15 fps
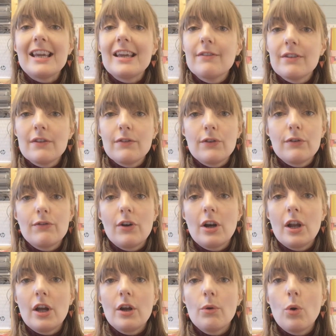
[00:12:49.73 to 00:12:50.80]
even if you
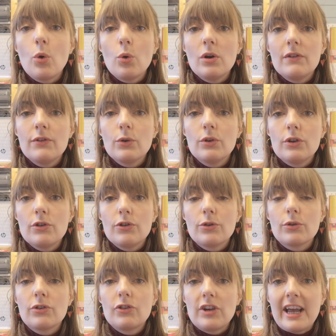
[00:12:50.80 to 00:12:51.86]
follow all of your
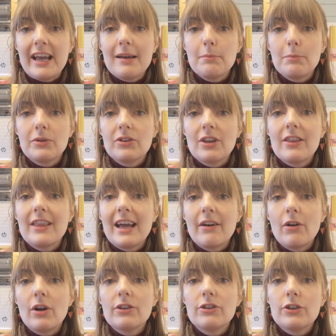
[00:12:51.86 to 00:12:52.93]
usual steps,
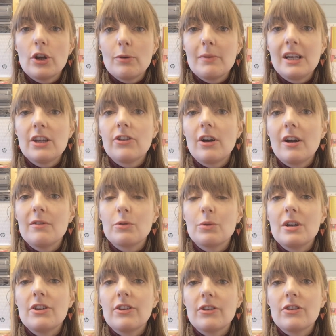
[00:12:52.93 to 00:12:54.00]
there are so many times
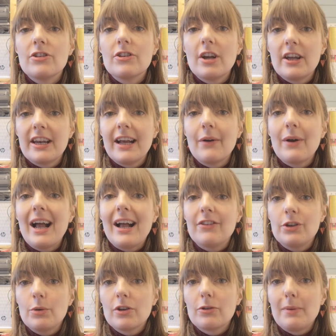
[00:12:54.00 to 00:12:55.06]
when it doesn't turn out
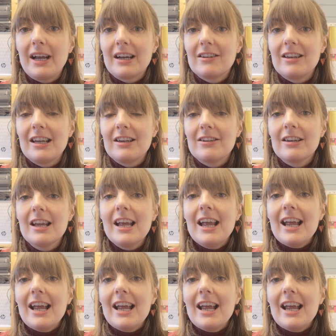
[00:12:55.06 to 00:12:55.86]
as you expected,